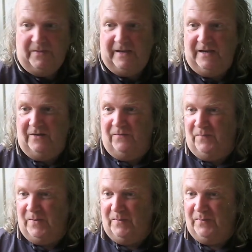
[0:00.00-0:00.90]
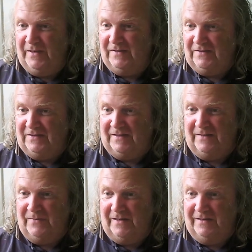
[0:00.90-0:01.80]
it might be getting on for being pizza
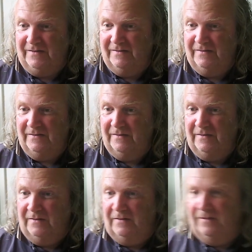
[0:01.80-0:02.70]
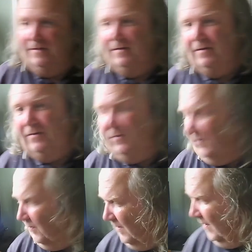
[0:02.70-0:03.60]
time here.
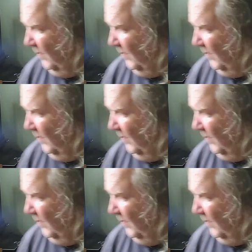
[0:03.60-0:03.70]
Don't